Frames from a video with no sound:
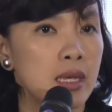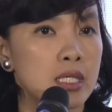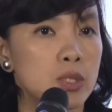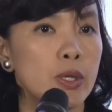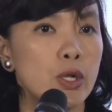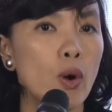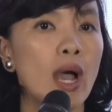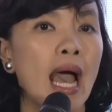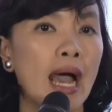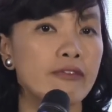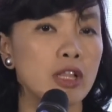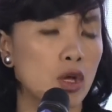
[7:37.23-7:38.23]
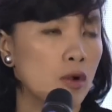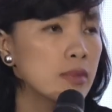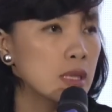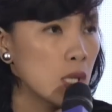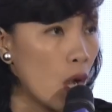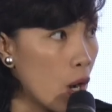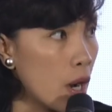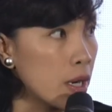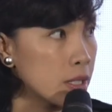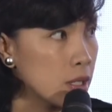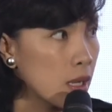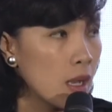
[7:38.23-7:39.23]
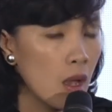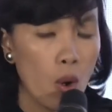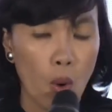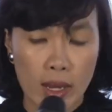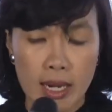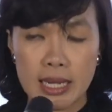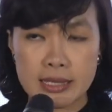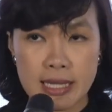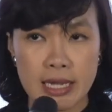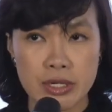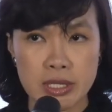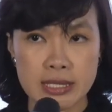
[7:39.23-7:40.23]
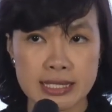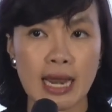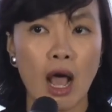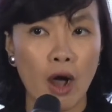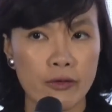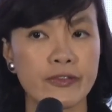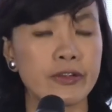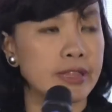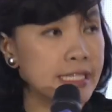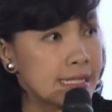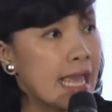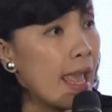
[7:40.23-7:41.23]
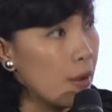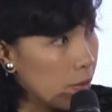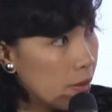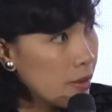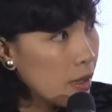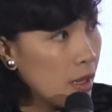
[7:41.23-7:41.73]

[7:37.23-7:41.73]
So we don't have a lot of large organizations that offer the scale.